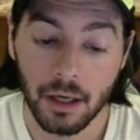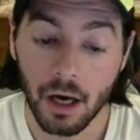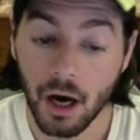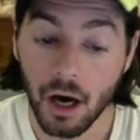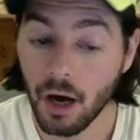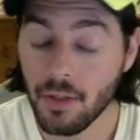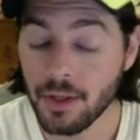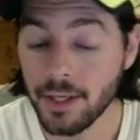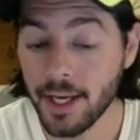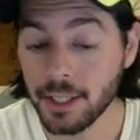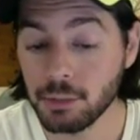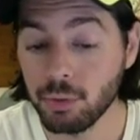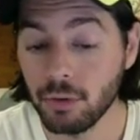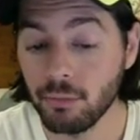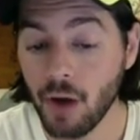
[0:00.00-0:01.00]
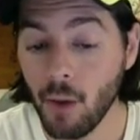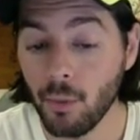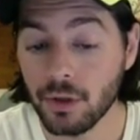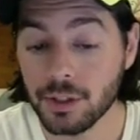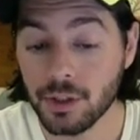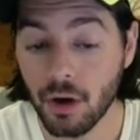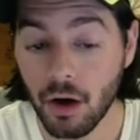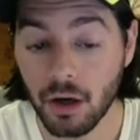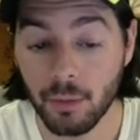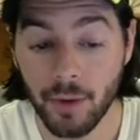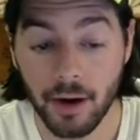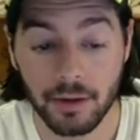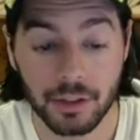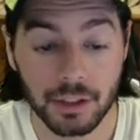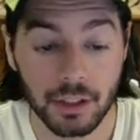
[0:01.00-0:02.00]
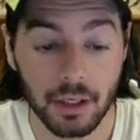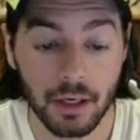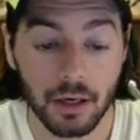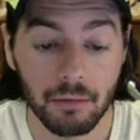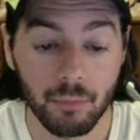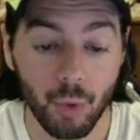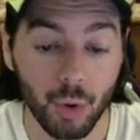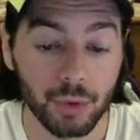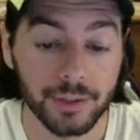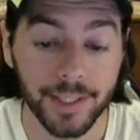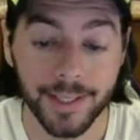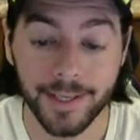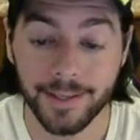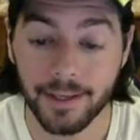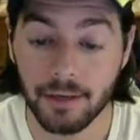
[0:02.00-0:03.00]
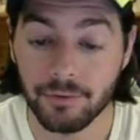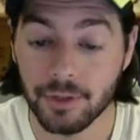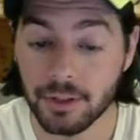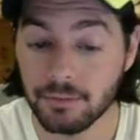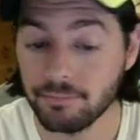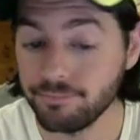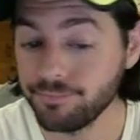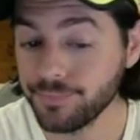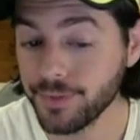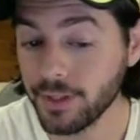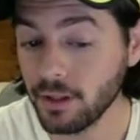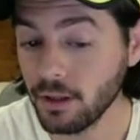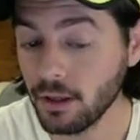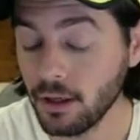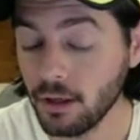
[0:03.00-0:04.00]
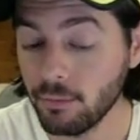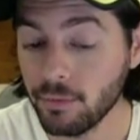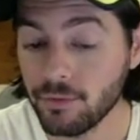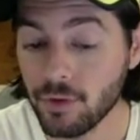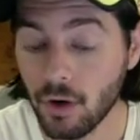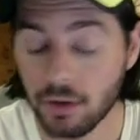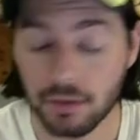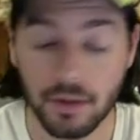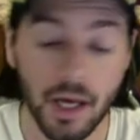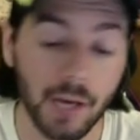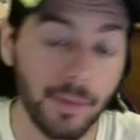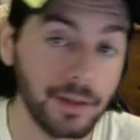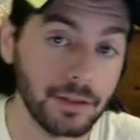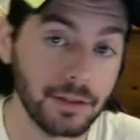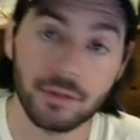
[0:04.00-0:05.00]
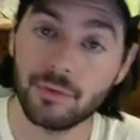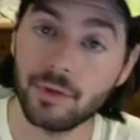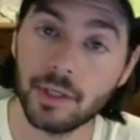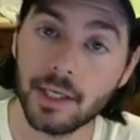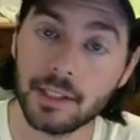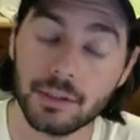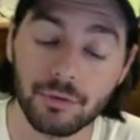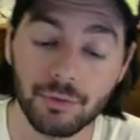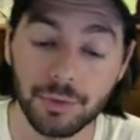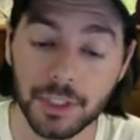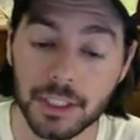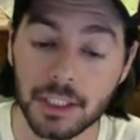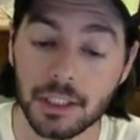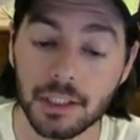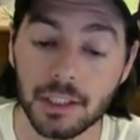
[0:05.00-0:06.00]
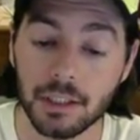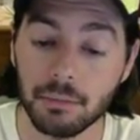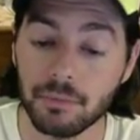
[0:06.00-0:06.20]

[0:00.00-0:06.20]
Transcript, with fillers: Uh, the next one I want to talk about is uh, Moro de Caneva and we've talked a lot about this fig as of recently.